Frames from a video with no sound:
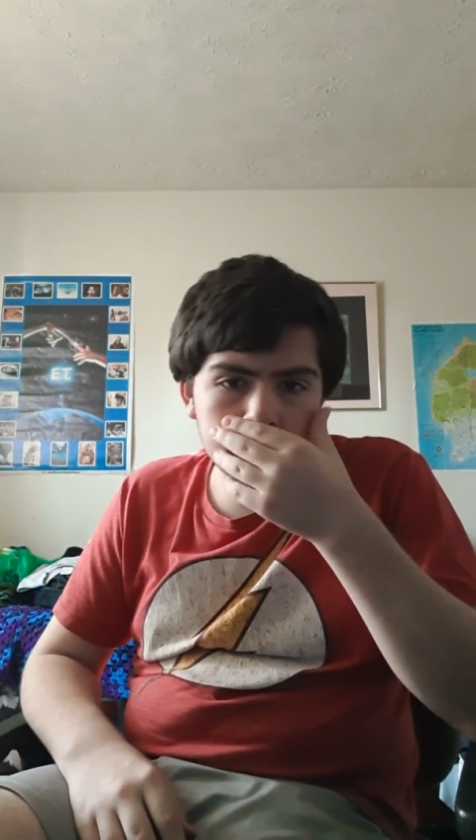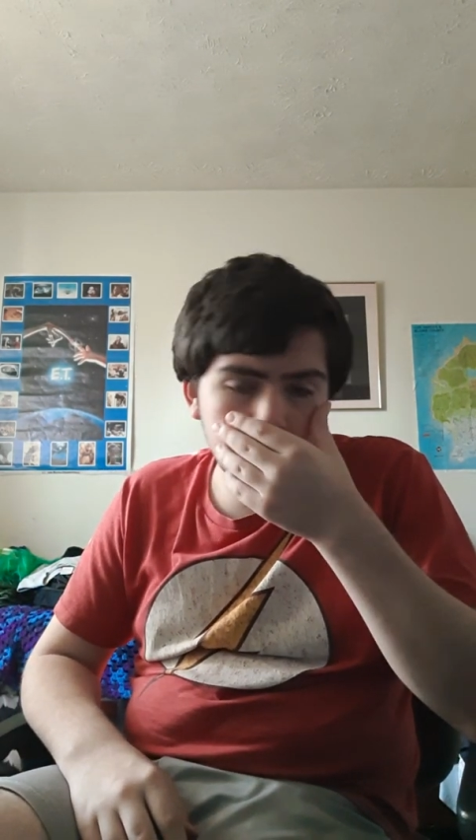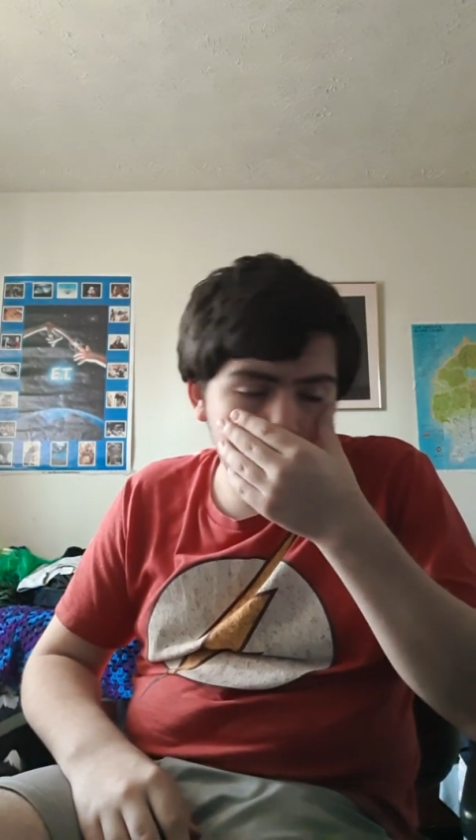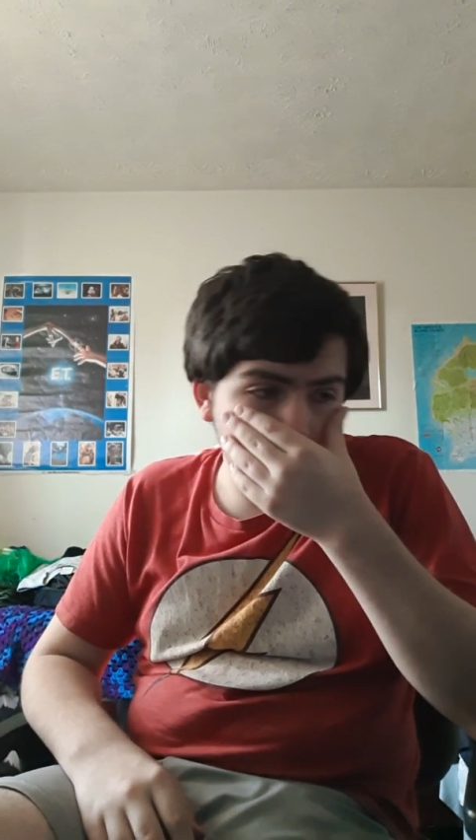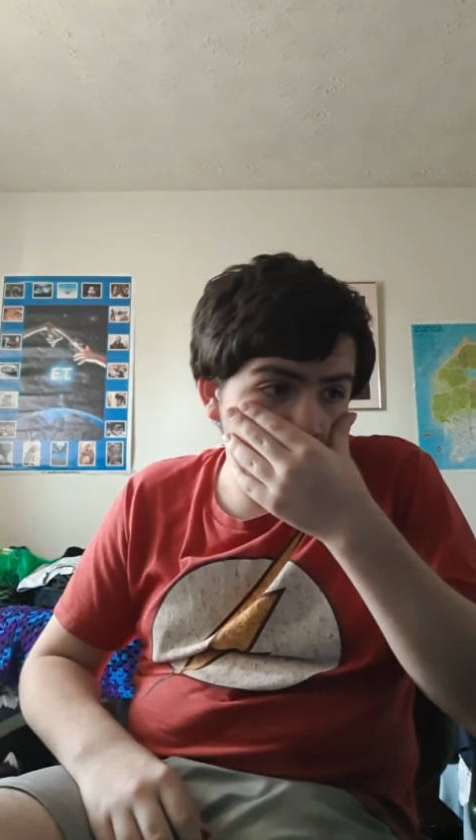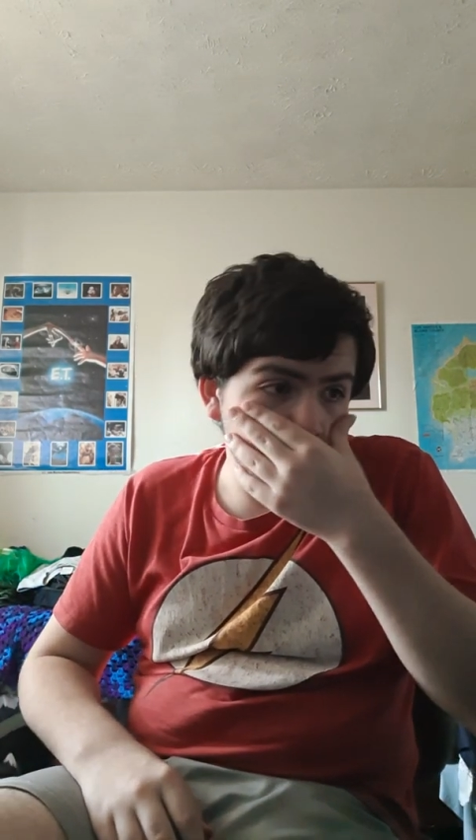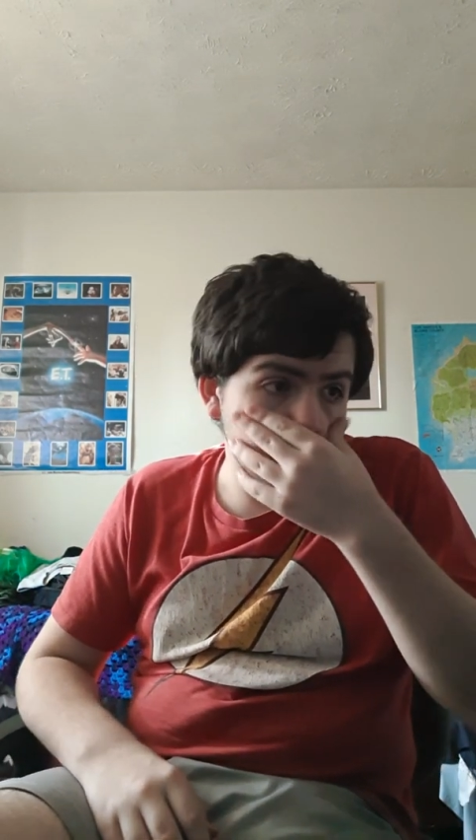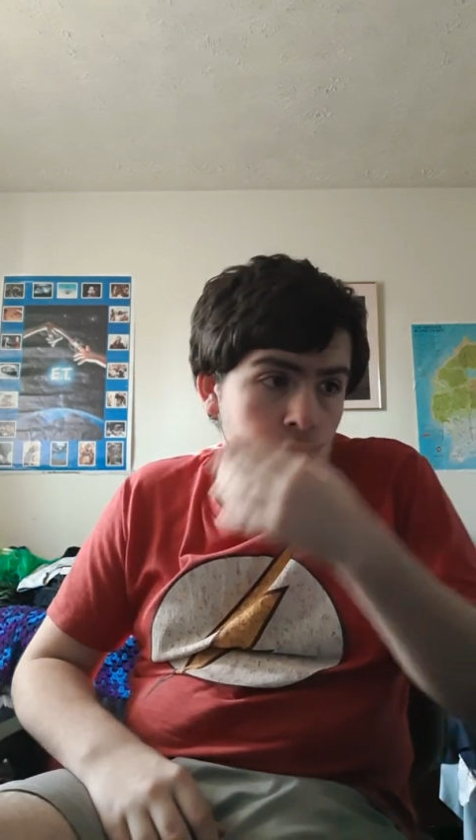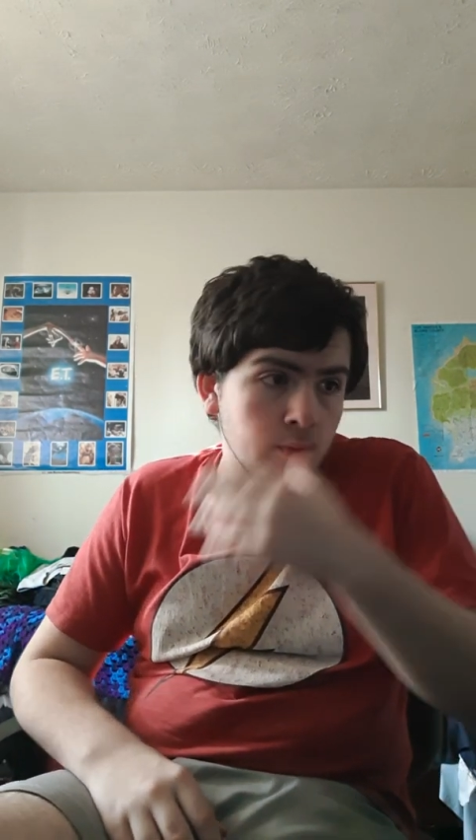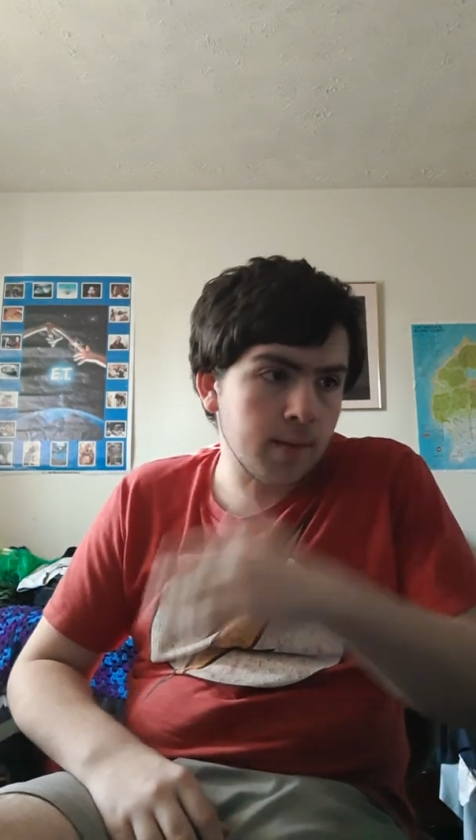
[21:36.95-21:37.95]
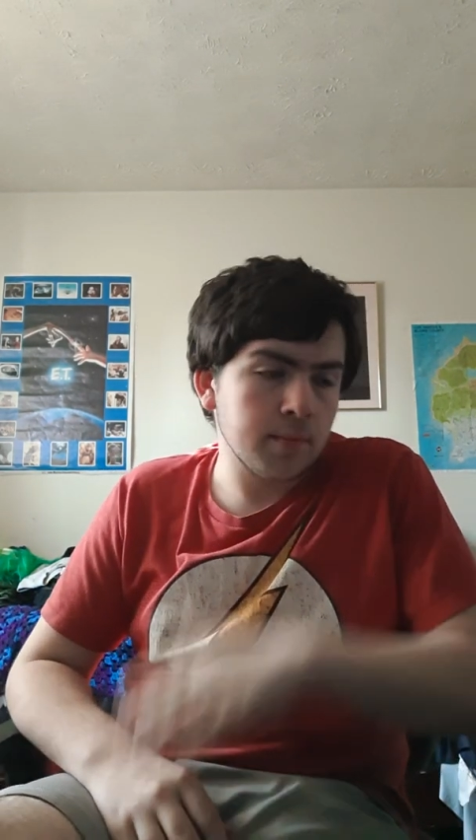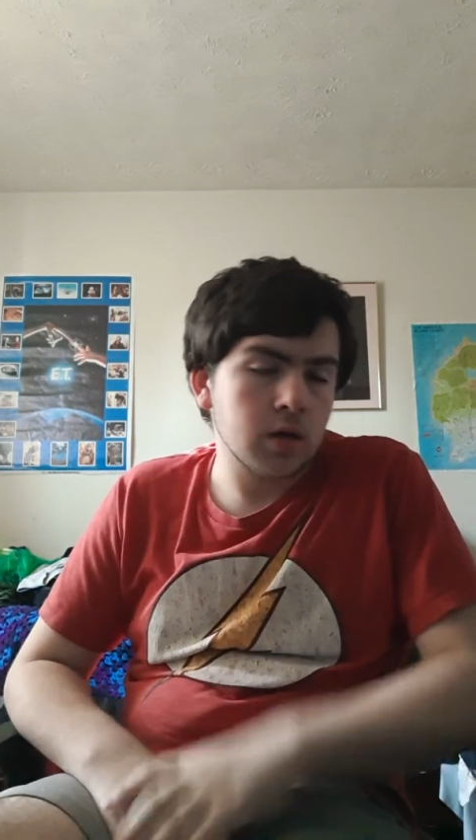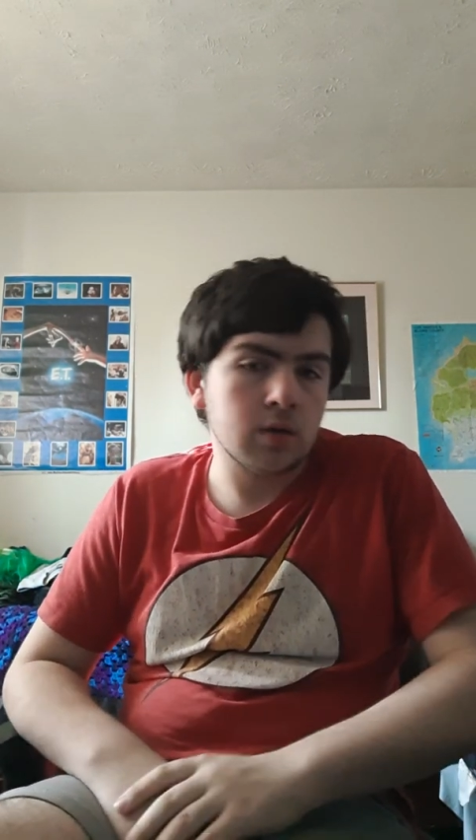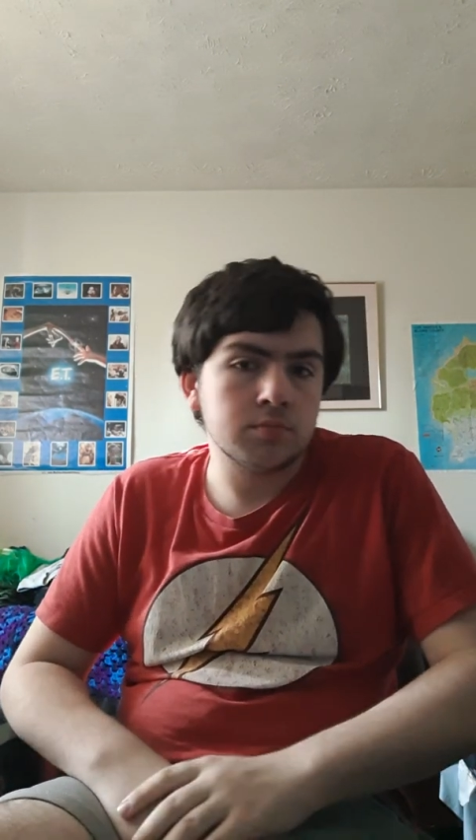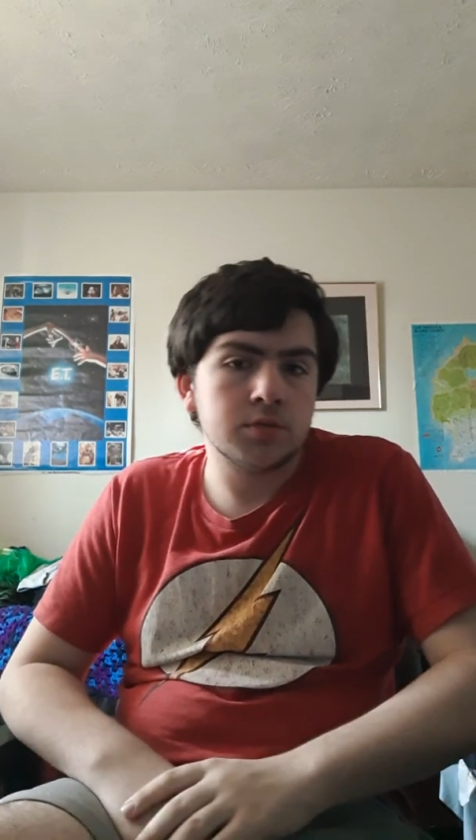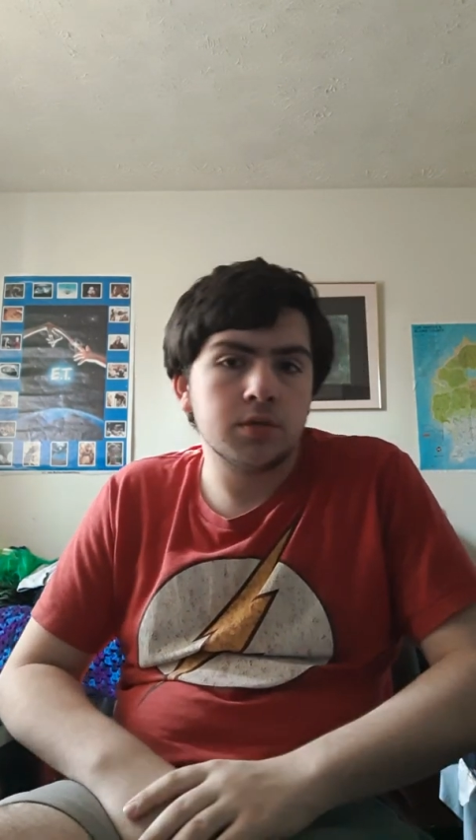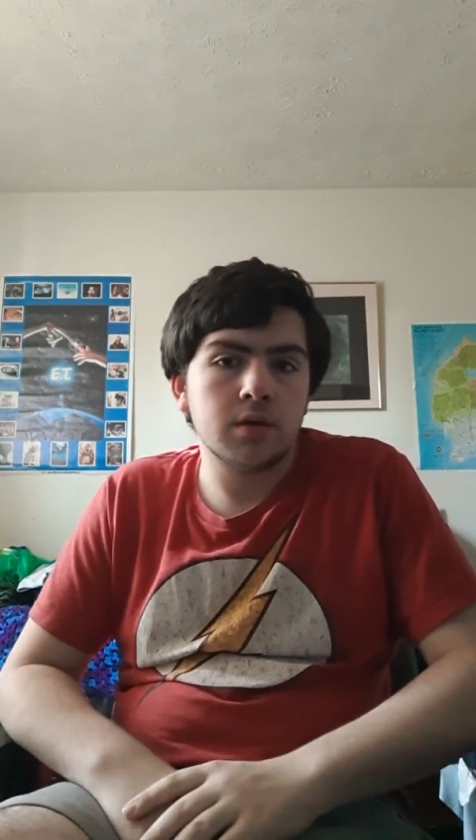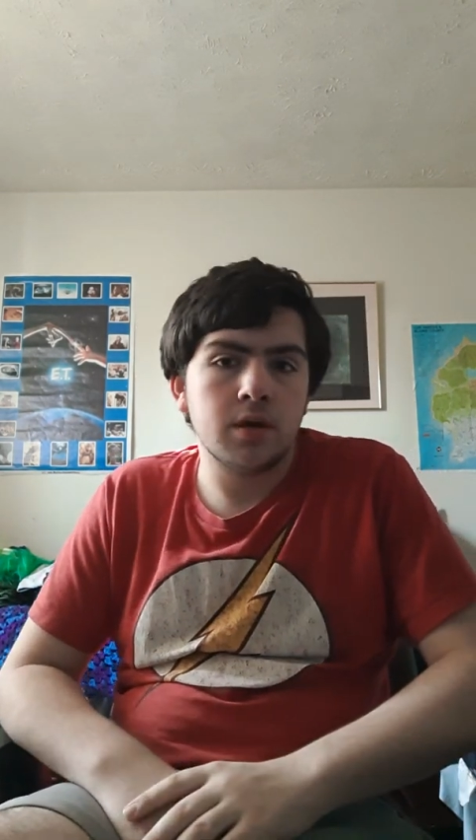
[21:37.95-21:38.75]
time I hopefully go to my mom's.